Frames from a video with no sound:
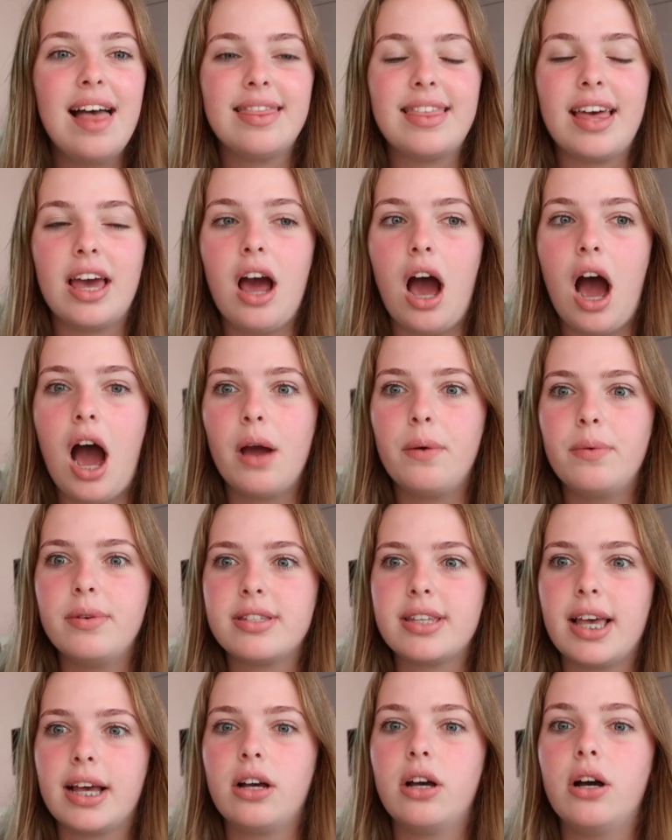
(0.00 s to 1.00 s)
that I
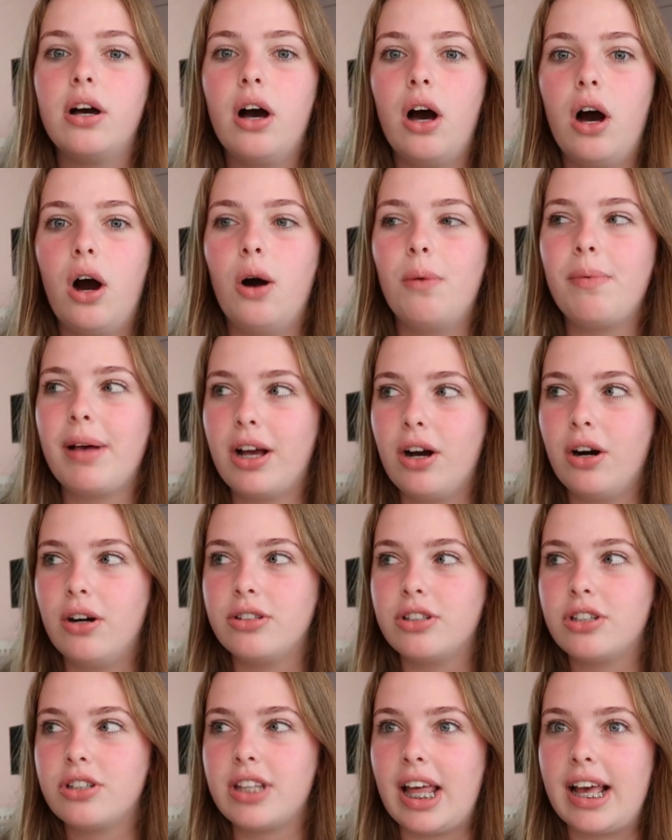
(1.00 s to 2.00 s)
was like, oh my
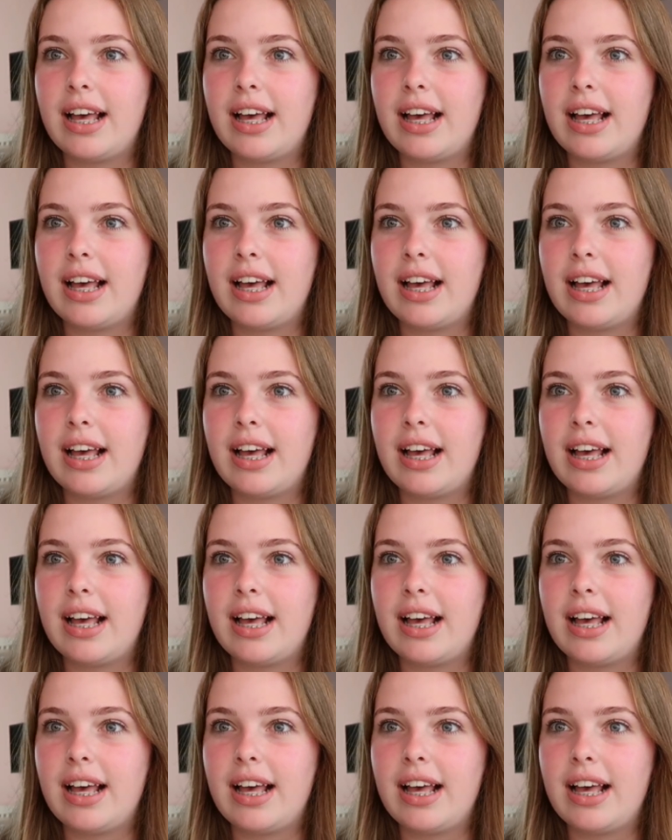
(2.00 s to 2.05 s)
gosh,